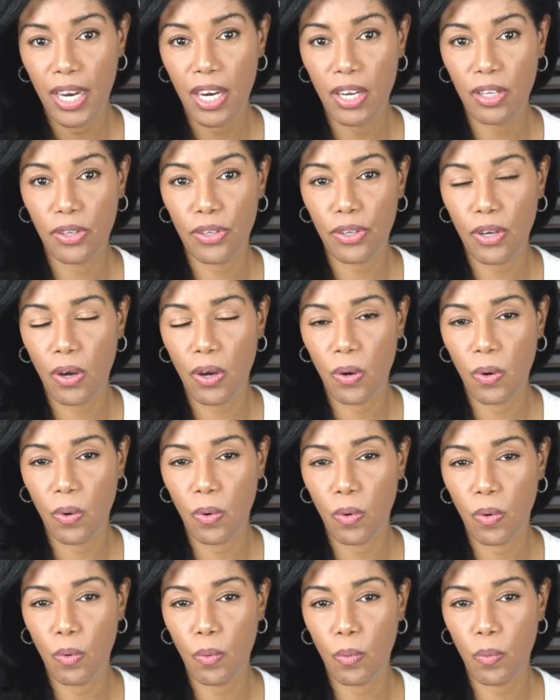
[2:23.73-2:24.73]
And
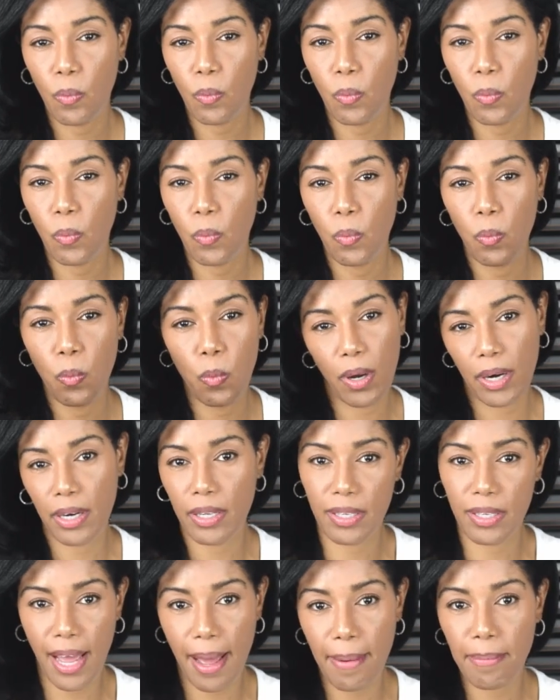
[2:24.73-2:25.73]
so what
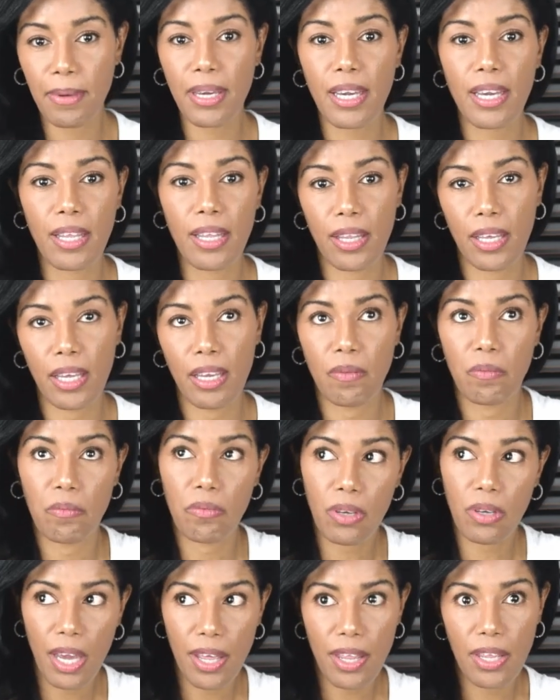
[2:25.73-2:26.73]
does that mean
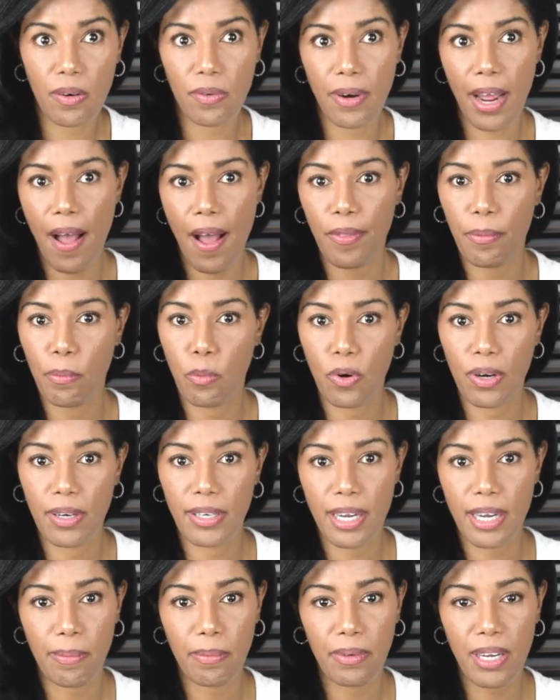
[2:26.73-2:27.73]
then? Okay, they don't have the more
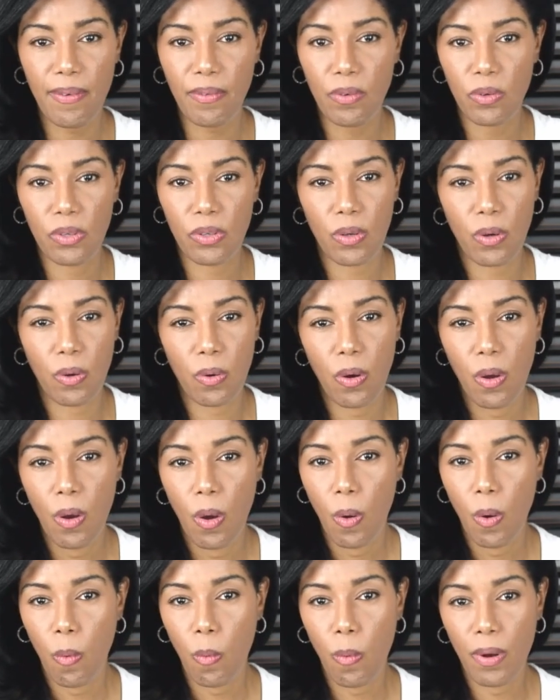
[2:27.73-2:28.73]
in-depth level, so
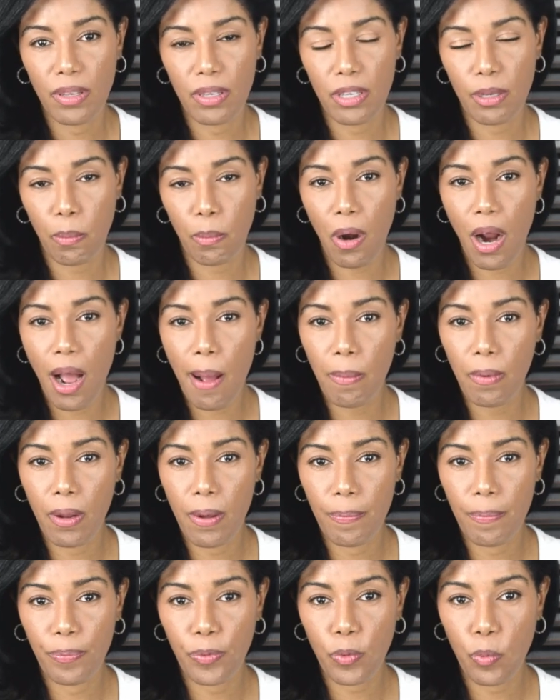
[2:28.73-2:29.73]
what's the
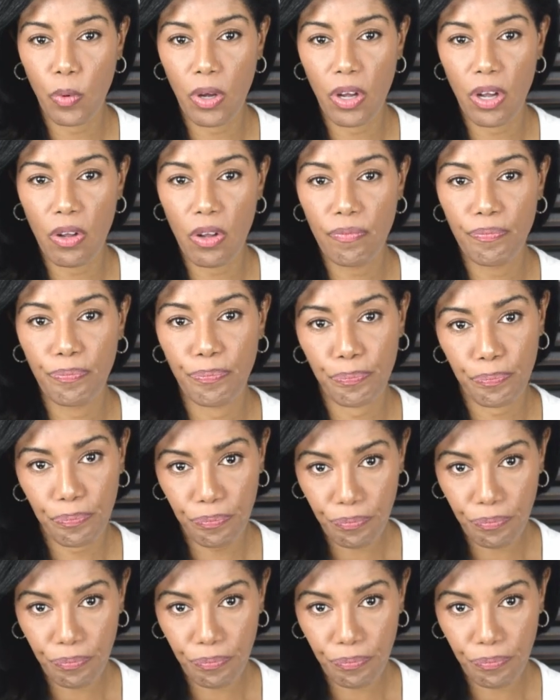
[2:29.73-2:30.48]
problem? Well,